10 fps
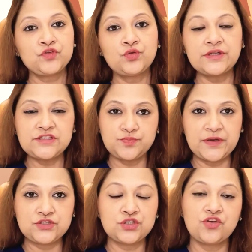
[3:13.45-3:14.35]
So this
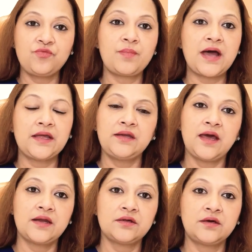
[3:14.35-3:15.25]
patient of mine
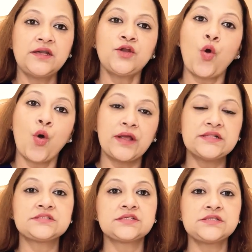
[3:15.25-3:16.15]
had an
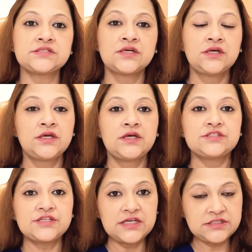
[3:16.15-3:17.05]
oil cyst
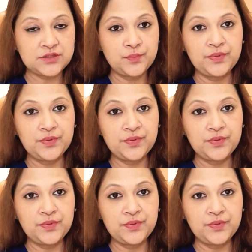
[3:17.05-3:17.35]
just